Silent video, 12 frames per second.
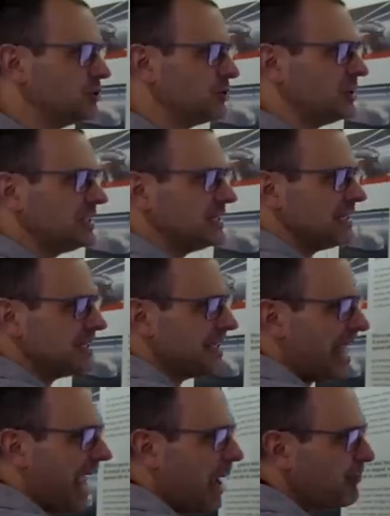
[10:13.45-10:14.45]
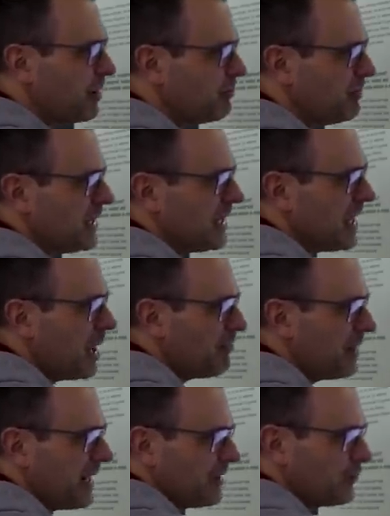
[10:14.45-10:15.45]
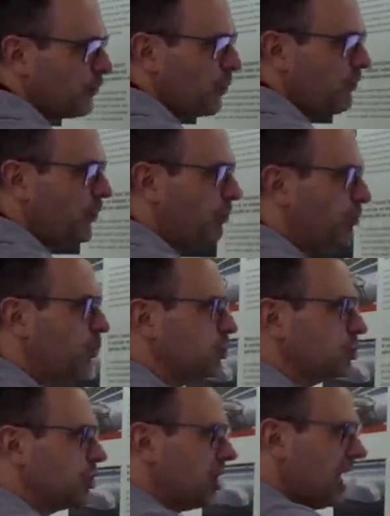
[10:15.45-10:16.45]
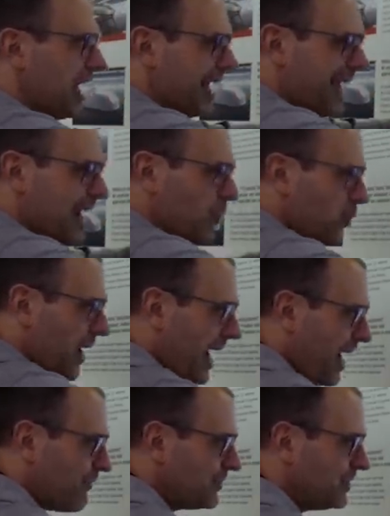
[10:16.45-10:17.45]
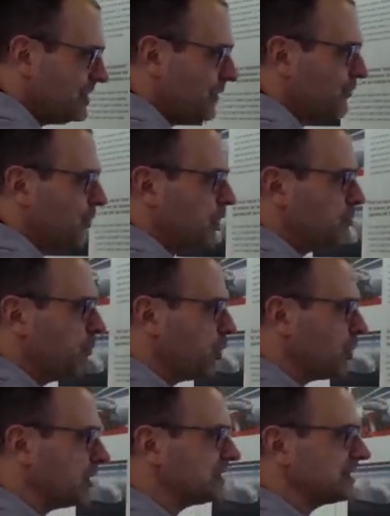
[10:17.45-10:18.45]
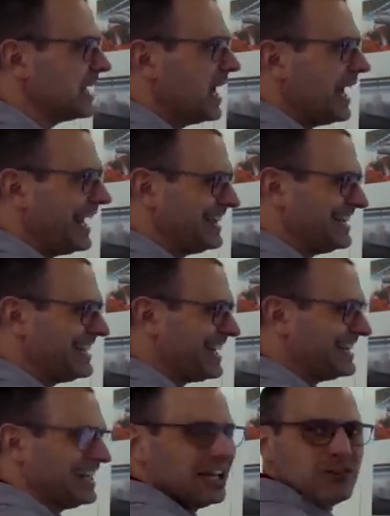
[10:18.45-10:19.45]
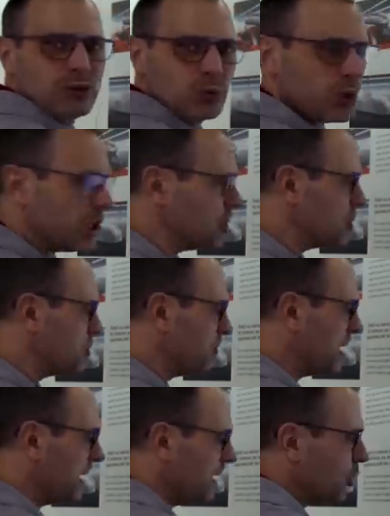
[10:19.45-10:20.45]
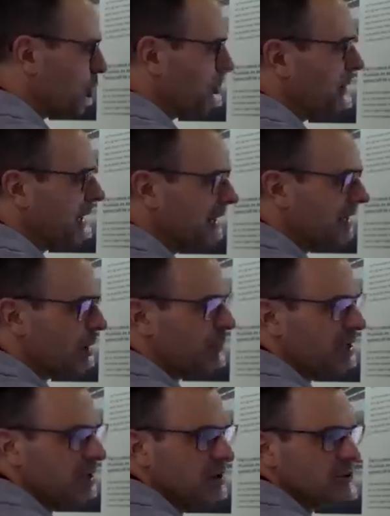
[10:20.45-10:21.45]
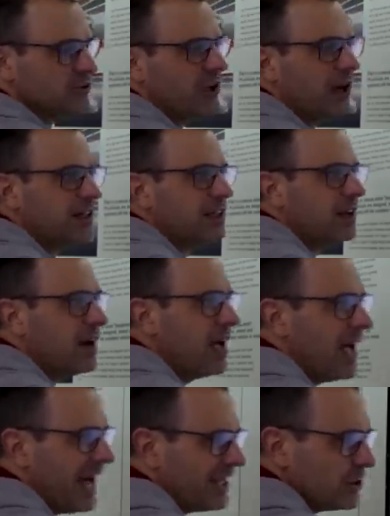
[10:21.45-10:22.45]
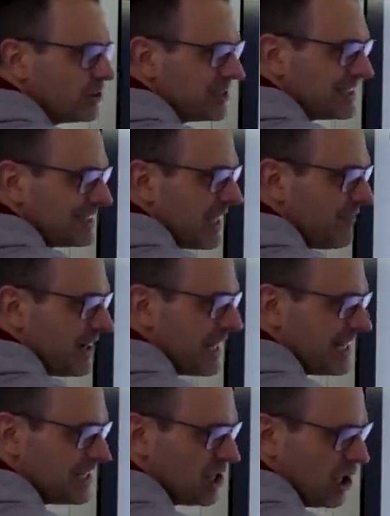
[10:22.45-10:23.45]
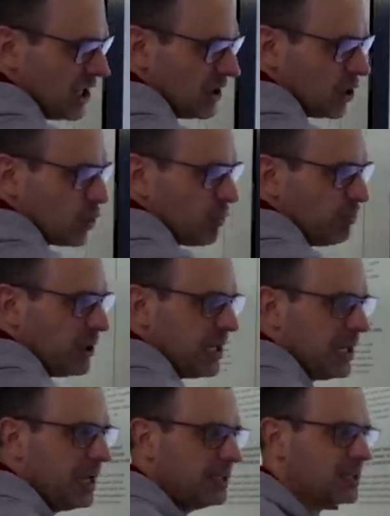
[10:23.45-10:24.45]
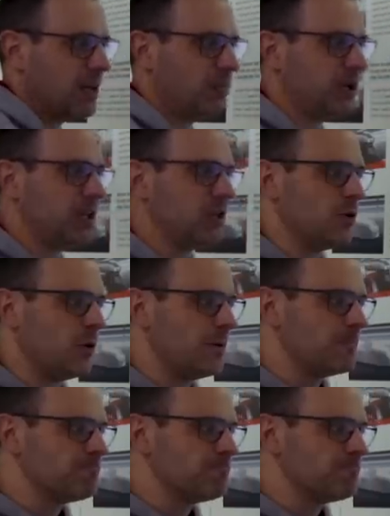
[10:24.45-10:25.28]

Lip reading: So this is the MMB platform from Porsche. Here we have the different models in the 911 range, meaning Coupé, Cabrio, Targa, and on the 718, the Coupé and Cabrio.